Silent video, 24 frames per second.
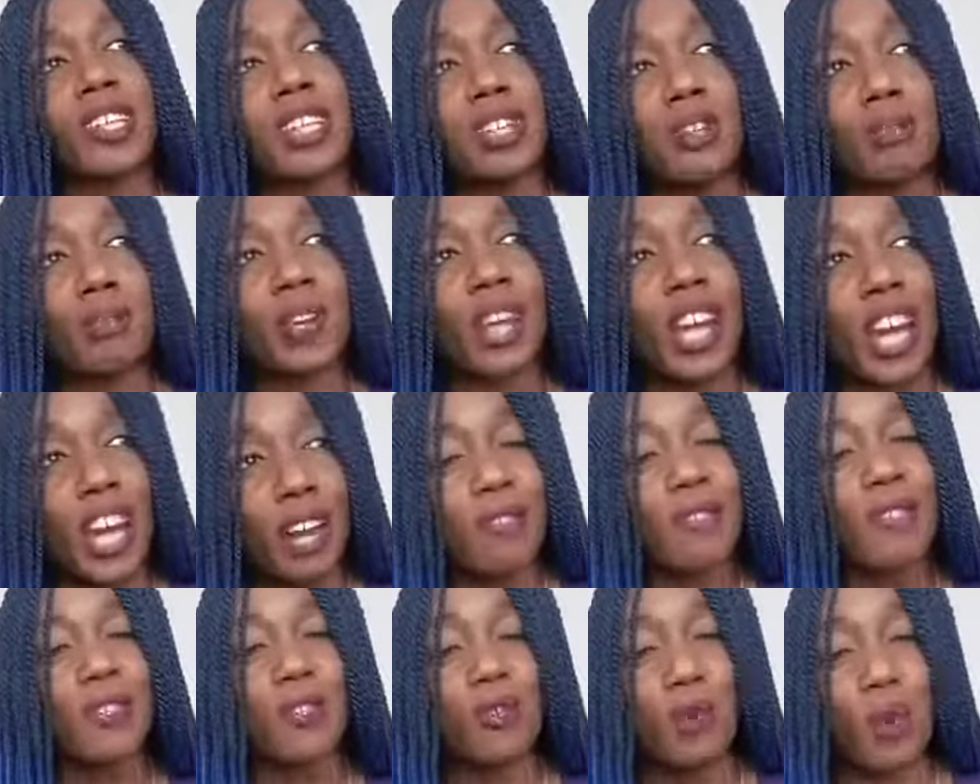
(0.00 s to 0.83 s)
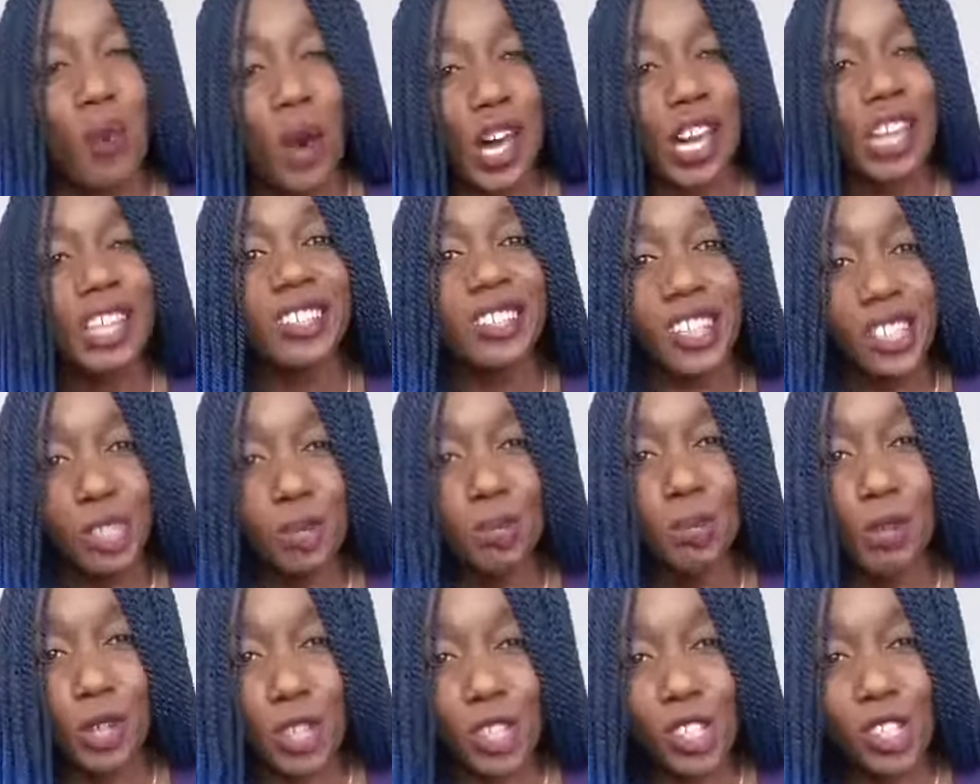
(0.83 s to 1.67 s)
live lives of quiet
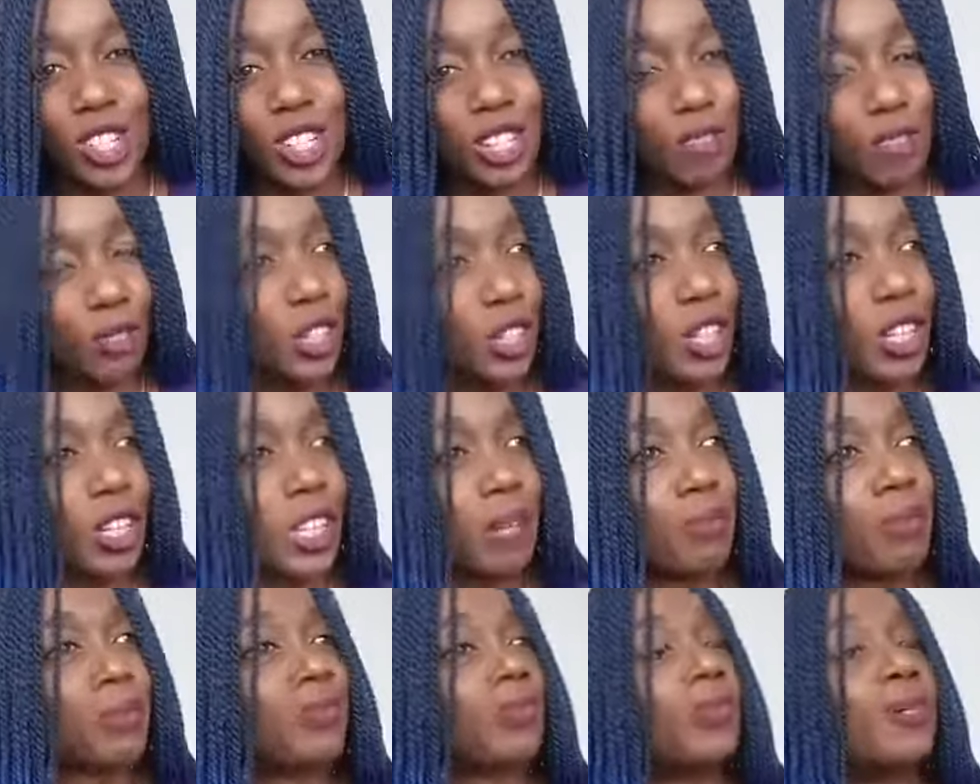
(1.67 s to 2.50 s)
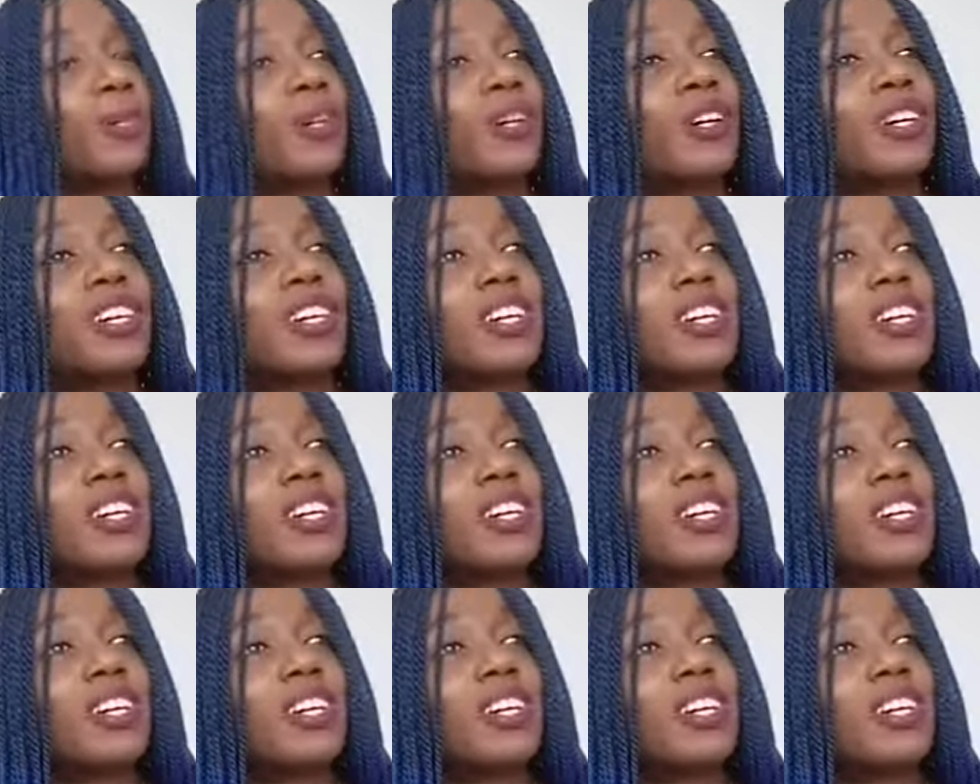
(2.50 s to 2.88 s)
desperation. Have you heard that before?